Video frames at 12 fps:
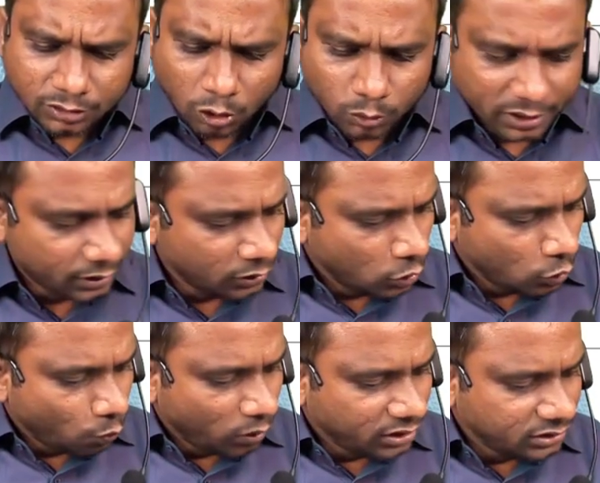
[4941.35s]
Okay.
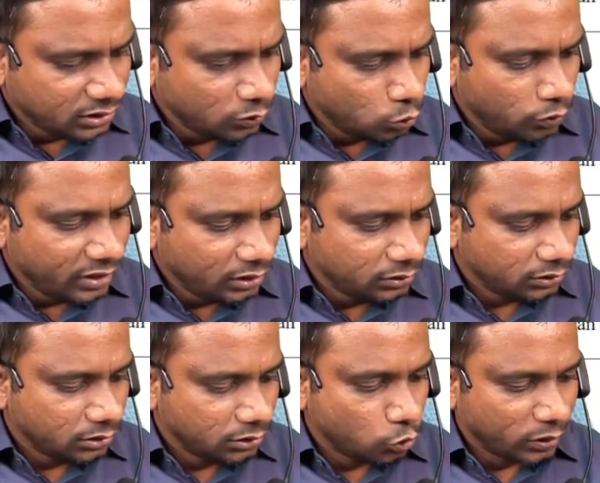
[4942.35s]
This is the goodwill
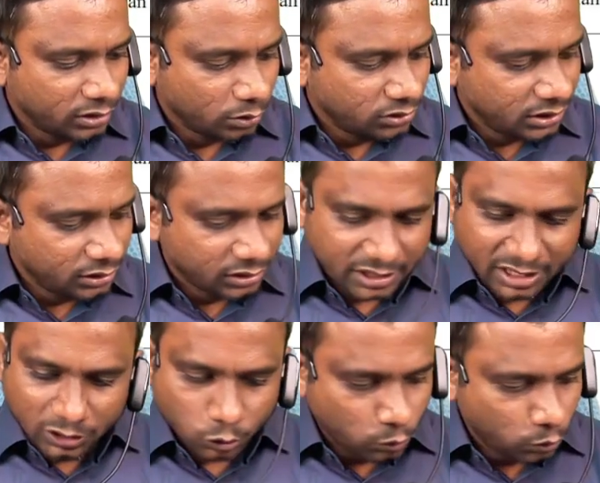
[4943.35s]
1,000
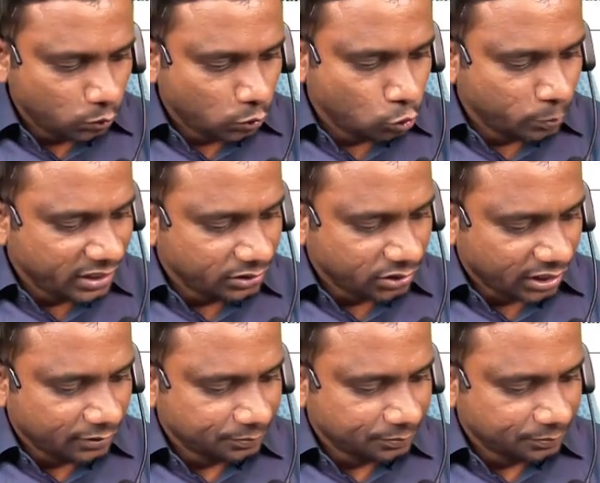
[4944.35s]
into 2 by 3.